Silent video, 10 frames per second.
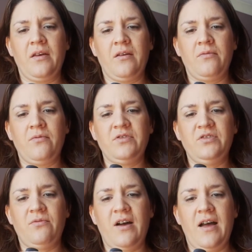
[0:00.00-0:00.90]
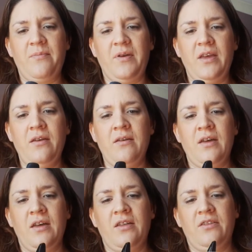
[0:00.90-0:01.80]
Once you are happy
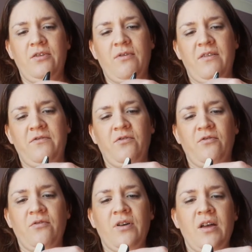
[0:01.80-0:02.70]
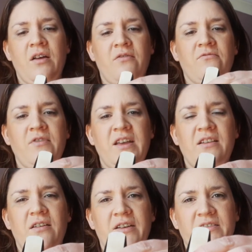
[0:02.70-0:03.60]
that you have your reed
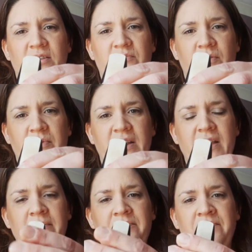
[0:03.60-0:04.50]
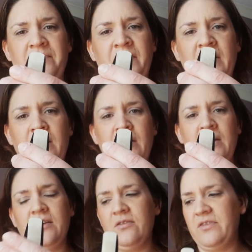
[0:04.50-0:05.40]
lined up properly,
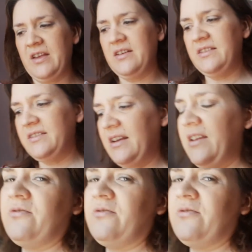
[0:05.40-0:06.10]
you then need to take your